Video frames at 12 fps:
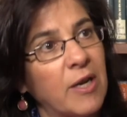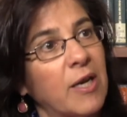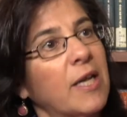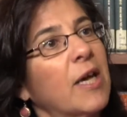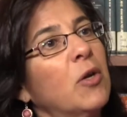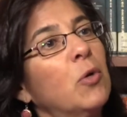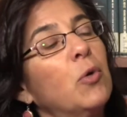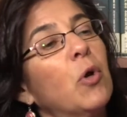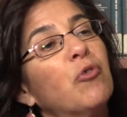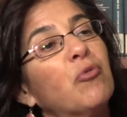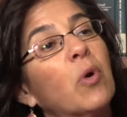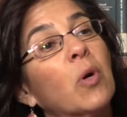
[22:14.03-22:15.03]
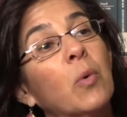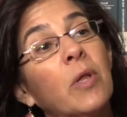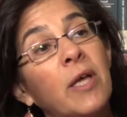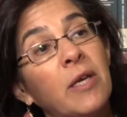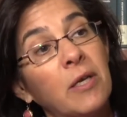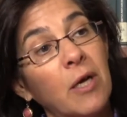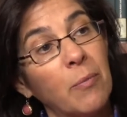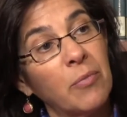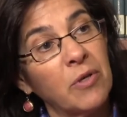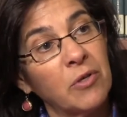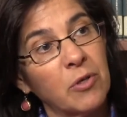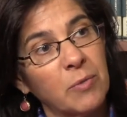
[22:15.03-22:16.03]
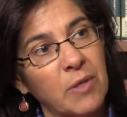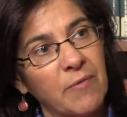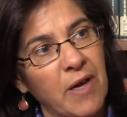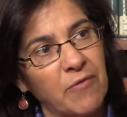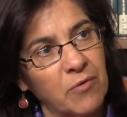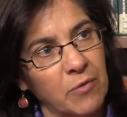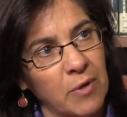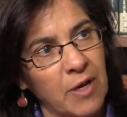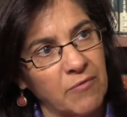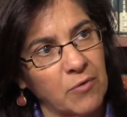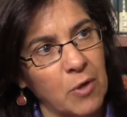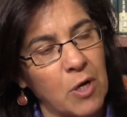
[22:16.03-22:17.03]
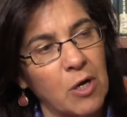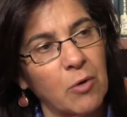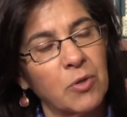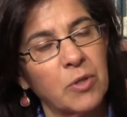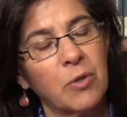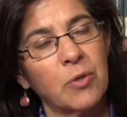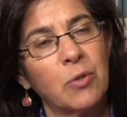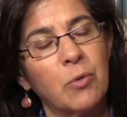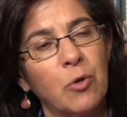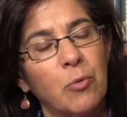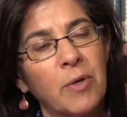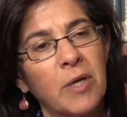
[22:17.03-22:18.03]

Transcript: And again, who knows where it will end up sure. in terms of after after Congress goes through.